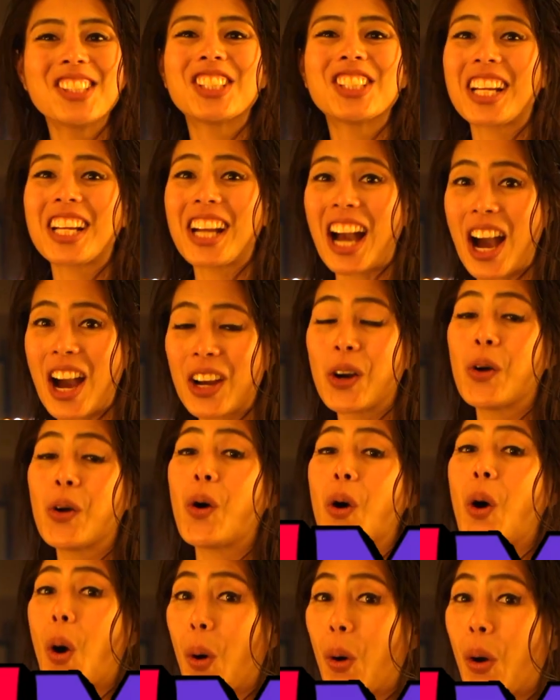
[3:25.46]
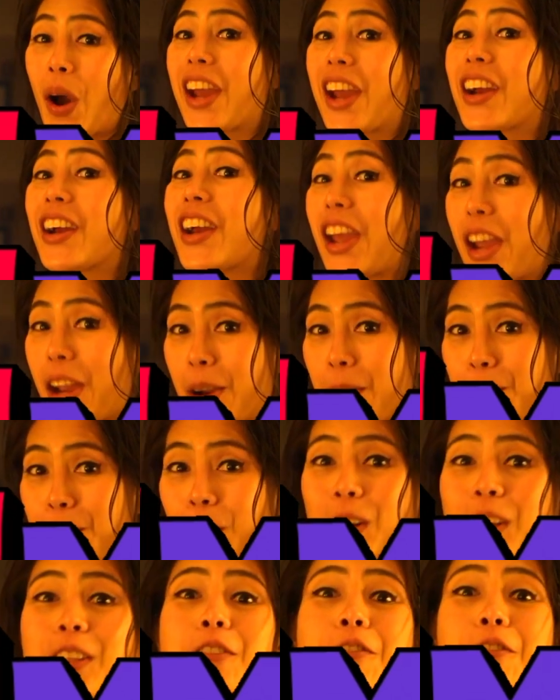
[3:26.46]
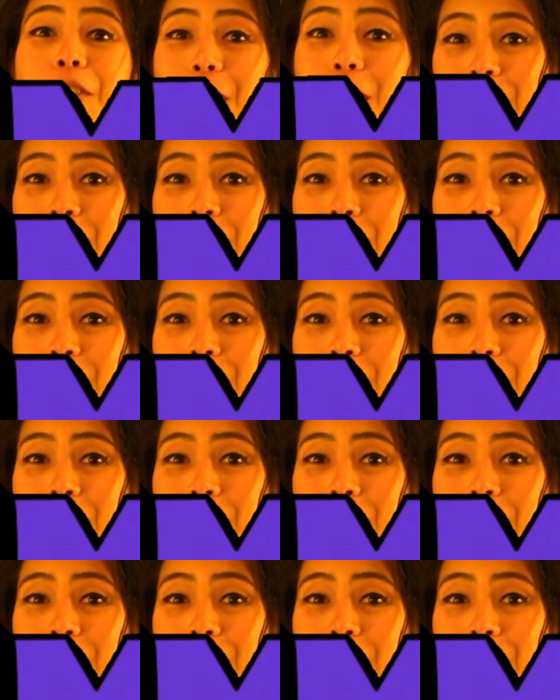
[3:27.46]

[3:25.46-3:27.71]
Chicago O'Hare Airport for